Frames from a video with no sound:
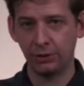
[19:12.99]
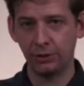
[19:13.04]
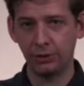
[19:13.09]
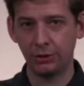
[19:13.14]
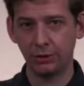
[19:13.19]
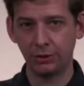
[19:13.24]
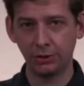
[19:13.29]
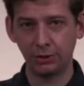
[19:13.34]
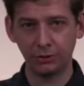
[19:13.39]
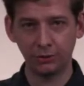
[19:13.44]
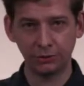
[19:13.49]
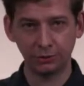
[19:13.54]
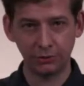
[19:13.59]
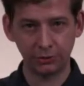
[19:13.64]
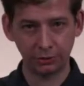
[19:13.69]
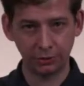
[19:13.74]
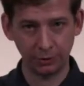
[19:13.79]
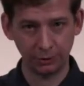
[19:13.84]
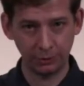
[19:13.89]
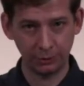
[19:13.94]
You can also
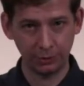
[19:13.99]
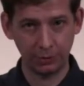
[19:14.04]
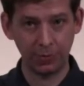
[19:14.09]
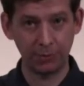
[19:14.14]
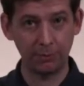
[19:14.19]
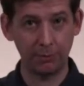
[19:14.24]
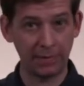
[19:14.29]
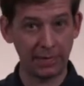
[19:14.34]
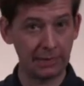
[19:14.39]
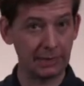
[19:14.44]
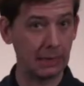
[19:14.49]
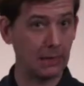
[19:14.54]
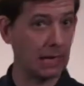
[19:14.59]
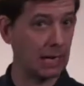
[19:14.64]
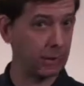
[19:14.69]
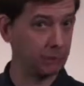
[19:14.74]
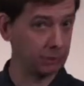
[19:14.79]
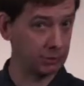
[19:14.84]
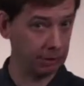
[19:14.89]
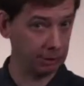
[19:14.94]
just go to the main
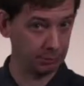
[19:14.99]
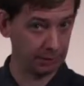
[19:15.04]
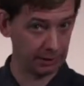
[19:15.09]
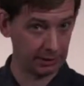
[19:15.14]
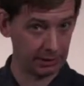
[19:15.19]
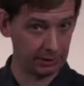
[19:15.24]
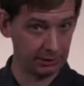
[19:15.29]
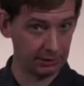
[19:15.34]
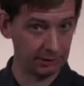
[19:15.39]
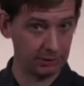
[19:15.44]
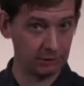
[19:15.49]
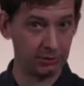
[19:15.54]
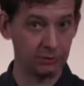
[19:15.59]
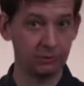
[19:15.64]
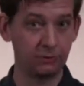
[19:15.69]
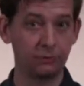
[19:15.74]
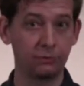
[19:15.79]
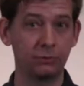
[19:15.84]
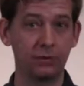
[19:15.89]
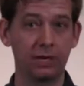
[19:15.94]
library page
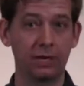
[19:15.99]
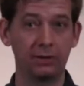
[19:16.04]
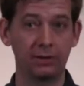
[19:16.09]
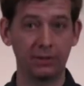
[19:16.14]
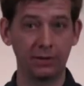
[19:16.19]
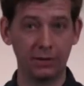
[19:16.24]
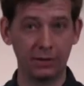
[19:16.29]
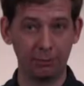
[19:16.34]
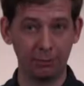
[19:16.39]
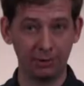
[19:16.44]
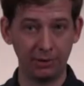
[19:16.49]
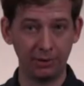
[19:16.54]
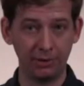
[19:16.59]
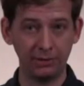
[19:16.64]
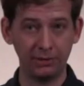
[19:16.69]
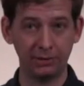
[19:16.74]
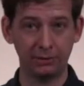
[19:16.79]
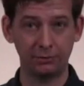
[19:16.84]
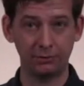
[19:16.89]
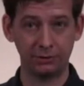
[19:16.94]
at the
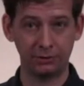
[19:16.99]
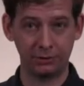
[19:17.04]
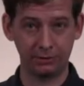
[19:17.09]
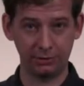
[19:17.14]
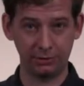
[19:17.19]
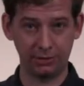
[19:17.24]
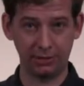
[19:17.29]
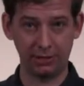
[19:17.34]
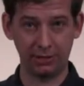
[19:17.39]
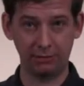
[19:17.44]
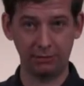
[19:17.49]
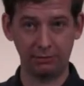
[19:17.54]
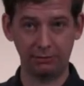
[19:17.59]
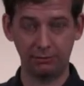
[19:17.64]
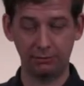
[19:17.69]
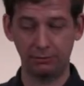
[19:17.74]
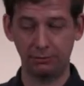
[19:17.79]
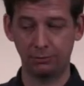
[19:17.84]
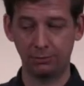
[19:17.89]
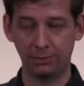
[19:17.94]
APS, which
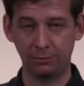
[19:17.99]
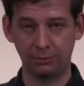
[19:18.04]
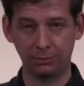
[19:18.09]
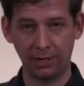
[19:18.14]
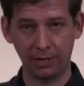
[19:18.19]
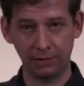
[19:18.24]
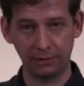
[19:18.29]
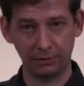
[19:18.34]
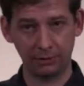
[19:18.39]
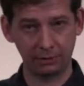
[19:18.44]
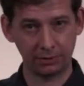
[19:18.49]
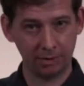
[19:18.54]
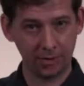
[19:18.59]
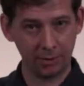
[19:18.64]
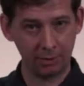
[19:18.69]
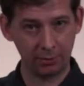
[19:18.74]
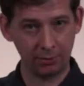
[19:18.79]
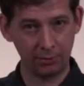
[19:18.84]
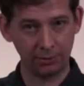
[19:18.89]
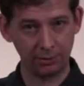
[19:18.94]
will be right at the
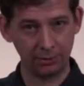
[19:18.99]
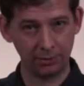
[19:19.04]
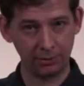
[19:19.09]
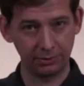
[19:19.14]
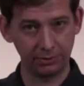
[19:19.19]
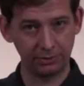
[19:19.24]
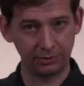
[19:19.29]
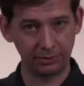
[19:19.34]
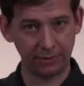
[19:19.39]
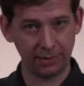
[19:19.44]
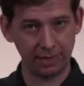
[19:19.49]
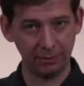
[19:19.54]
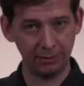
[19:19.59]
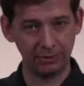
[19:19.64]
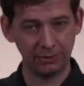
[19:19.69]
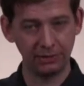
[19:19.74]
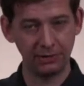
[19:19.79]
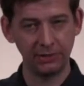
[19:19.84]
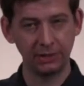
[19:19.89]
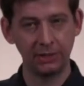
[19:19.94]
top, one of the
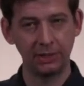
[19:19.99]
tabs.